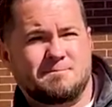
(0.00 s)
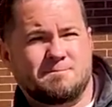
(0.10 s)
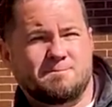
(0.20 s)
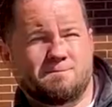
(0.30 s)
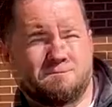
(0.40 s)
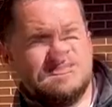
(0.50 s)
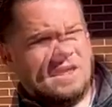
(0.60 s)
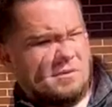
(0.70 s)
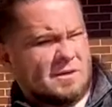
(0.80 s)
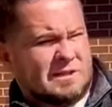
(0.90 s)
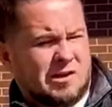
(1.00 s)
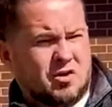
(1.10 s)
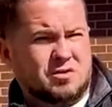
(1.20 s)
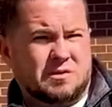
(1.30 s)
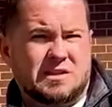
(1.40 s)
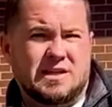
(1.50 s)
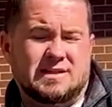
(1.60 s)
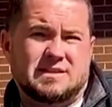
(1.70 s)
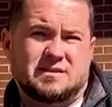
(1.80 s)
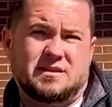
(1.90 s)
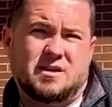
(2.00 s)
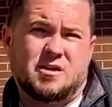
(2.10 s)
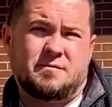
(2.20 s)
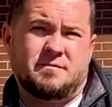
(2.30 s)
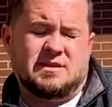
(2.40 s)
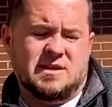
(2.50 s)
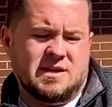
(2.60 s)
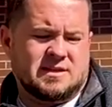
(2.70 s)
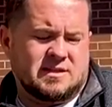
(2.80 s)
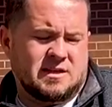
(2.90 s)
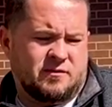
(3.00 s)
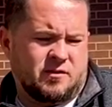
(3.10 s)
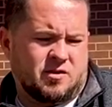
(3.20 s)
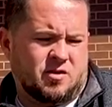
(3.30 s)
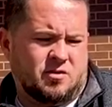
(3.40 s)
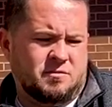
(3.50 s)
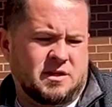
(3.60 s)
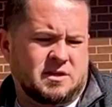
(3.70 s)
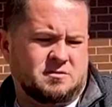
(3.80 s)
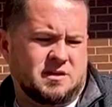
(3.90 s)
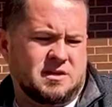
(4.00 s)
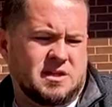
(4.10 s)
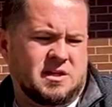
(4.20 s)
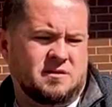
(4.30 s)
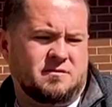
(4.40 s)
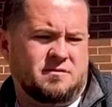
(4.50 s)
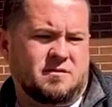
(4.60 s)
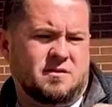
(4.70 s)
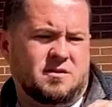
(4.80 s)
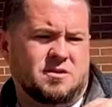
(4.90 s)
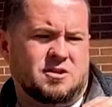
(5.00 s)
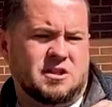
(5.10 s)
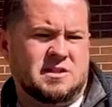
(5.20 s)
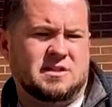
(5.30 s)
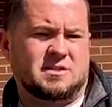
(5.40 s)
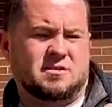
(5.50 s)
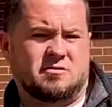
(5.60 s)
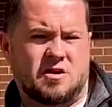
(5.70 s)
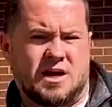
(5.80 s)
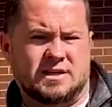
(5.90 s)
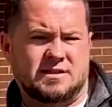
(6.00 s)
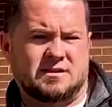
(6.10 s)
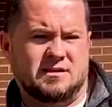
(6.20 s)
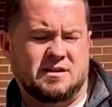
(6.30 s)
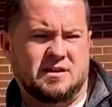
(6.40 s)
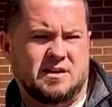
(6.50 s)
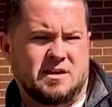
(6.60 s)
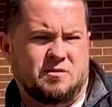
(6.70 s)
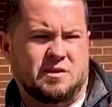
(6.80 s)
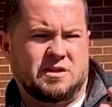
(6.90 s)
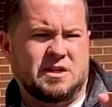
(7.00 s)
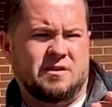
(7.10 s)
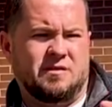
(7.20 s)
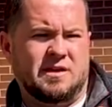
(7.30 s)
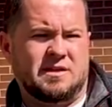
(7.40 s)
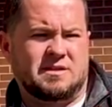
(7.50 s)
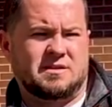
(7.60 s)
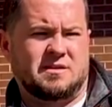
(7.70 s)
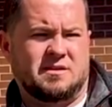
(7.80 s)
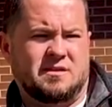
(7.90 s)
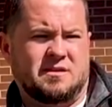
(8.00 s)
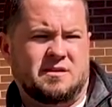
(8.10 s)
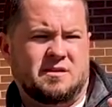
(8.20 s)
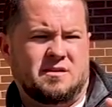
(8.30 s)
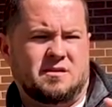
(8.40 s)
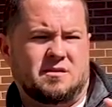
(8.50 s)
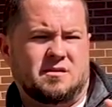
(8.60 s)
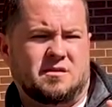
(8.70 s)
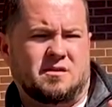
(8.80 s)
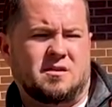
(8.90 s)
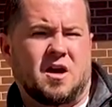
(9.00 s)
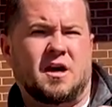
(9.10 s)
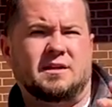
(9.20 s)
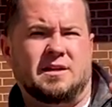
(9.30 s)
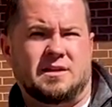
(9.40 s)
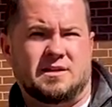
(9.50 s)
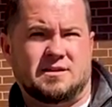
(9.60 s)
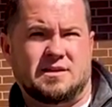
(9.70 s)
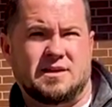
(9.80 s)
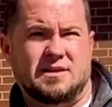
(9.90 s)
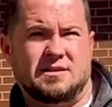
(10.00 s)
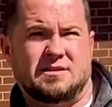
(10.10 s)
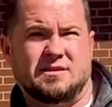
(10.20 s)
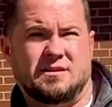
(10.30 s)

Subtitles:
And I think I would close with this. It's difficult because we think of Jesus Christ, we think of his godliness, his